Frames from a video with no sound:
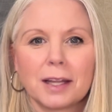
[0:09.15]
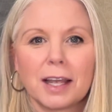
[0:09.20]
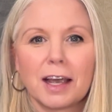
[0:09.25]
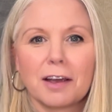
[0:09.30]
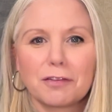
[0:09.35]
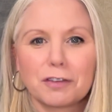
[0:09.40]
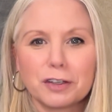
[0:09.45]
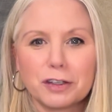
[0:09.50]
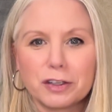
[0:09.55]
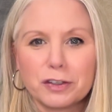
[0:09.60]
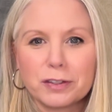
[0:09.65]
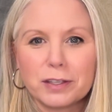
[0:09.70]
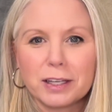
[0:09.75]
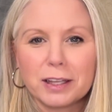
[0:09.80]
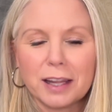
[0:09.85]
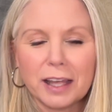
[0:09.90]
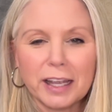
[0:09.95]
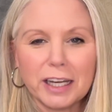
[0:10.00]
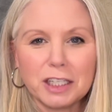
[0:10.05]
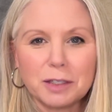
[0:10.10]
After
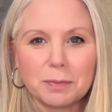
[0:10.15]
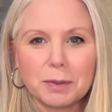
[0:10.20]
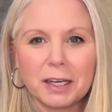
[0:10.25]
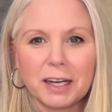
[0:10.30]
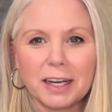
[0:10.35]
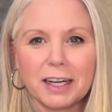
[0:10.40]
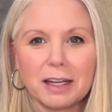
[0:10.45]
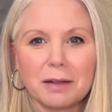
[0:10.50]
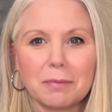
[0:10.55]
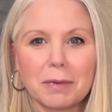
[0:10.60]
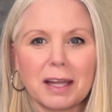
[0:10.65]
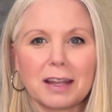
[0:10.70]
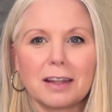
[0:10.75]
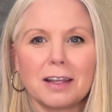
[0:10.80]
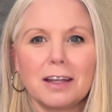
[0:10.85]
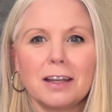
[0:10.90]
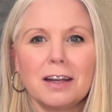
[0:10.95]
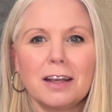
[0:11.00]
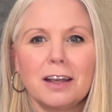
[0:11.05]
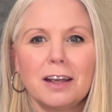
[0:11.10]
using the HB90
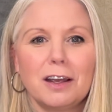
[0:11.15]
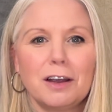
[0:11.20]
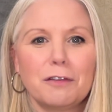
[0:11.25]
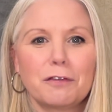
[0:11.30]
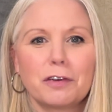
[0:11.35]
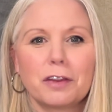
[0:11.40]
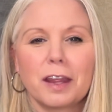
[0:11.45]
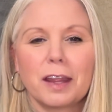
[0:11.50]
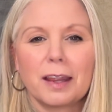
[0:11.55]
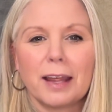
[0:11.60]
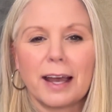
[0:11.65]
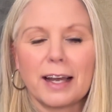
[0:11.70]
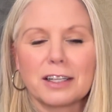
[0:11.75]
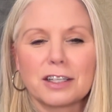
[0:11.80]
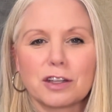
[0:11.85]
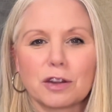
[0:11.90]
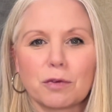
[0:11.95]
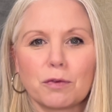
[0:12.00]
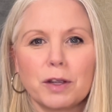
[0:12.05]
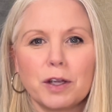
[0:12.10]
method for the
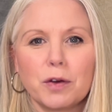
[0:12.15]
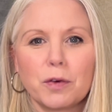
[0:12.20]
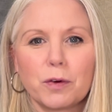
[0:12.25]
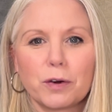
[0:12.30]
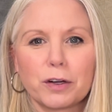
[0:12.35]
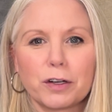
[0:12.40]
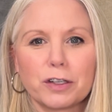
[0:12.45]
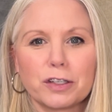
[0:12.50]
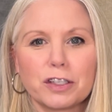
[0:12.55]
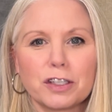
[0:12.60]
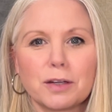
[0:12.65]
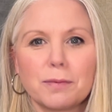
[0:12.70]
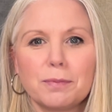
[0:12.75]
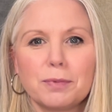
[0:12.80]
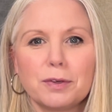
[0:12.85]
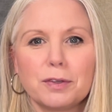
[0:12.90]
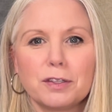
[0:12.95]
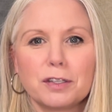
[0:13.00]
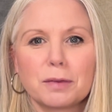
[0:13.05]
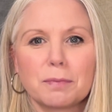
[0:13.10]
last 3 quarters to
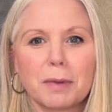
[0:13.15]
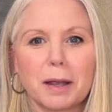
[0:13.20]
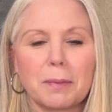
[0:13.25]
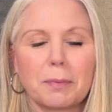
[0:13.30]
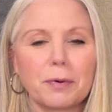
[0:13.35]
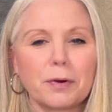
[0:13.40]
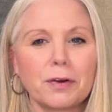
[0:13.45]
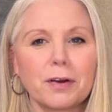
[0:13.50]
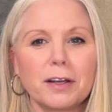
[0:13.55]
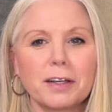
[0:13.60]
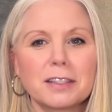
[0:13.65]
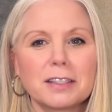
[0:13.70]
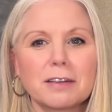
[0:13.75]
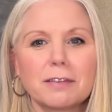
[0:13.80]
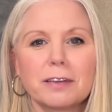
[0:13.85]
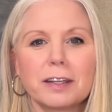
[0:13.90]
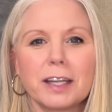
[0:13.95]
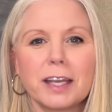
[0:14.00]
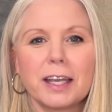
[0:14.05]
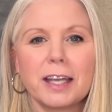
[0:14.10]
boost my
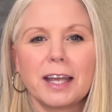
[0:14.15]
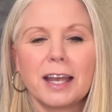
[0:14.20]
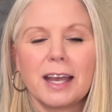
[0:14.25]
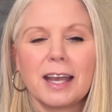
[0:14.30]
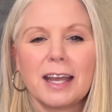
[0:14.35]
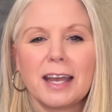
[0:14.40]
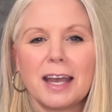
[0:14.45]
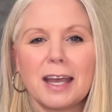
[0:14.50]
productivity